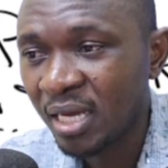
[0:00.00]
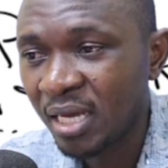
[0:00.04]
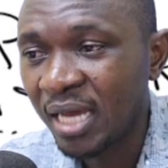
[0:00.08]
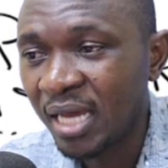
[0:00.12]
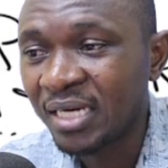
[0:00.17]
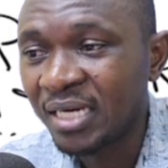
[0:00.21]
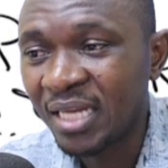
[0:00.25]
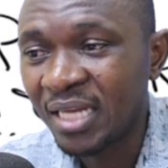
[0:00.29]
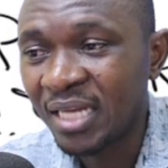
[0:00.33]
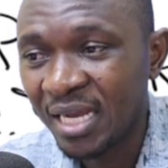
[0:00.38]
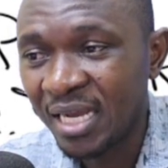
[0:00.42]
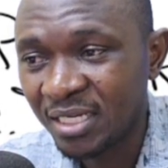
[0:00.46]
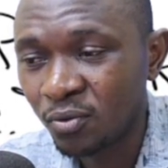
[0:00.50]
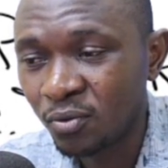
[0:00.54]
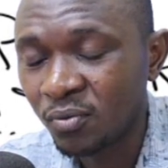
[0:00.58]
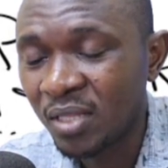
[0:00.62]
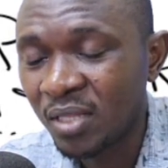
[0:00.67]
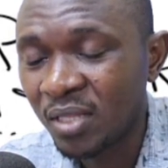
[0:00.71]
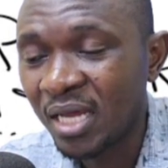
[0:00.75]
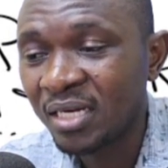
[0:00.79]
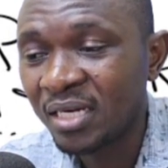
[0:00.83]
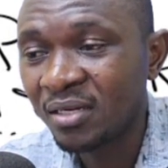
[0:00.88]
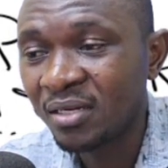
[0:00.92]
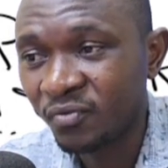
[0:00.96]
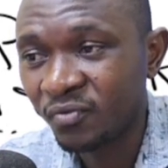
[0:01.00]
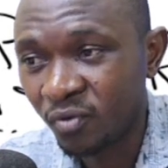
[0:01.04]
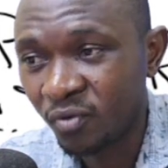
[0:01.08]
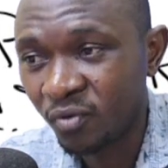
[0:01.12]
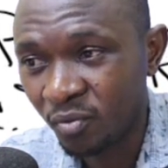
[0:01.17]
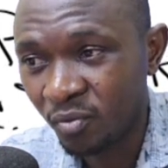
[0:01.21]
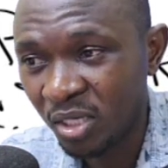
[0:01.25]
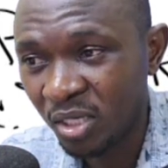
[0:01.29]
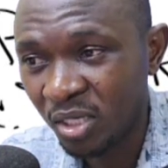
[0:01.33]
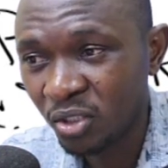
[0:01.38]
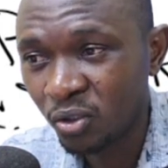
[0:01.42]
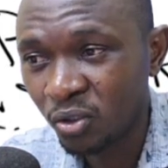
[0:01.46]
attached to that
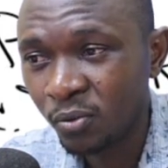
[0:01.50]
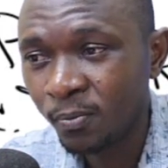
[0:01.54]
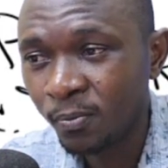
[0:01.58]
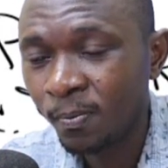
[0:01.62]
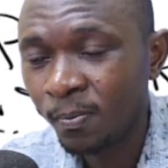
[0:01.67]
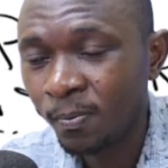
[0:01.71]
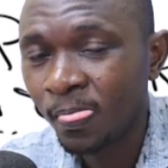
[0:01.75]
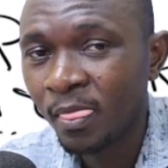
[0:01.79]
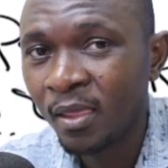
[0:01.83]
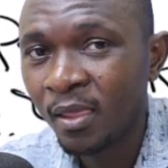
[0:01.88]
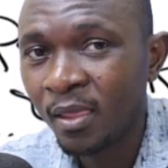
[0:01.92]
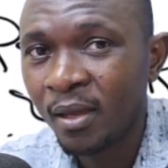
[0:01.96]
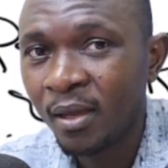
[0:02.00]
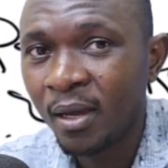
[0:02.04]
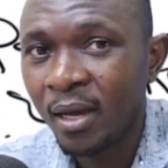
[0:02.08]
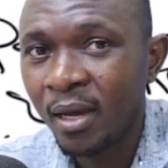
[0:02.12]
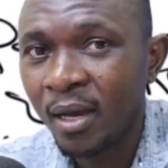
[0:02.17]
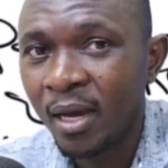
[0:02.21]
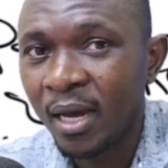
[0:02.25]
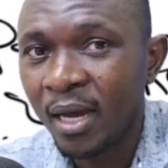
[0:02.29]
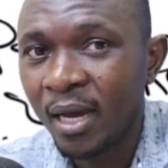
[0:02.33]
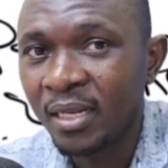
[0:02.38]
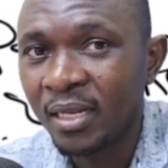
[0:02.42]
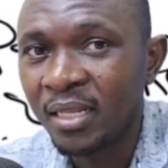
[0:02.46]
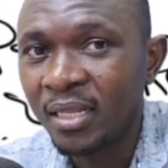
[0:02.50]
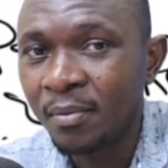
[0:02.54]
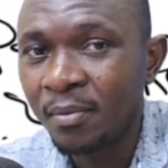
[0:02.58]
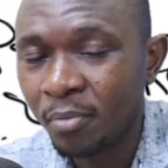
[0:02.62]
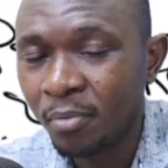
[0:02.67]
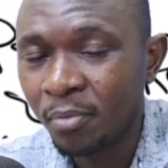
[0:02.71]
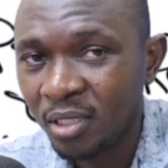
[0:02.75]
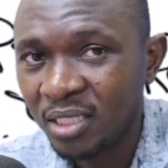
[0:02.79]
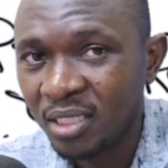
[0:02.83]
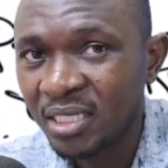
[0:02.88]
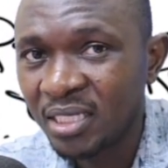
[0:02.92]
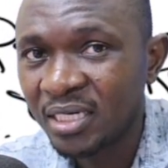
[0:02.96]
information, and the
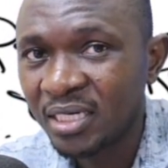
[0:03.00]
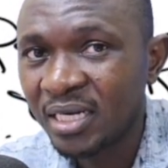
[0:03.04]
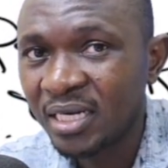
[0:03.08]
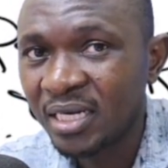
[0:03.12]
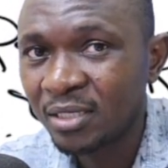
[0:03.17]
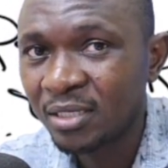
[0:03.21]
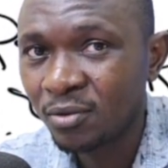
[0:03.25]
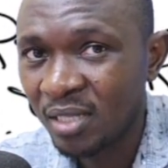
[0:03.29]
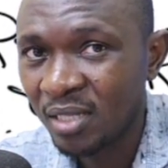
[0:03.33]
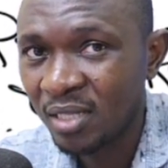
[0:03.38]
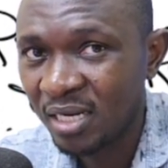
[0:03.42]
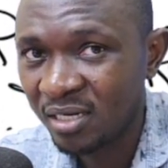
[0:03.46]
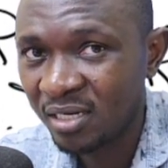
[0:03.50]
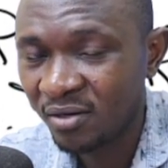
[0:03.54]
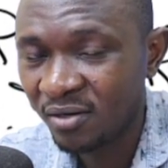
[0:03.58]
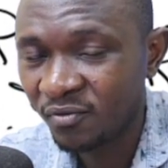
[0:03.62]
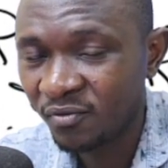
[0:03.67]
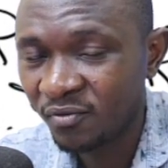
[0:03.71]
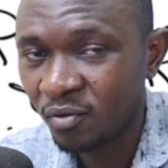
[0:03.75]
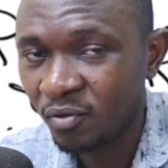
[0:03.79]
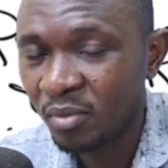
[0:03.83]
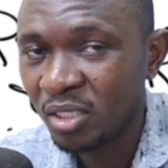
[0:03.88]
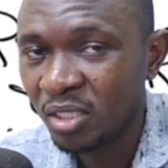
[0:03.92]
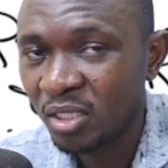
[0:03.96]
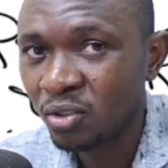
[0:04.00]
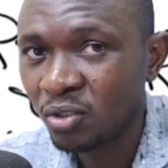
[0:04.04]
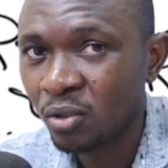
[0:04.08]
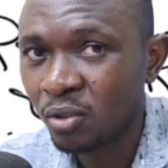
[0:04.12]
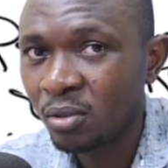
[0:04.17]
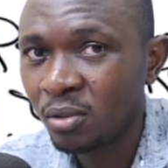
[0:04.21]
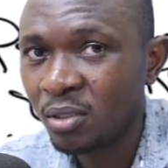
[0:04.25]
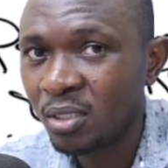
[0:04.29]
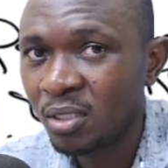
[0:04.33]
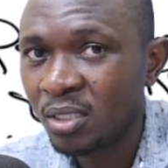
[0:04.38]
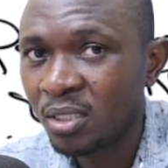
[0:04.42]
importance attached to that information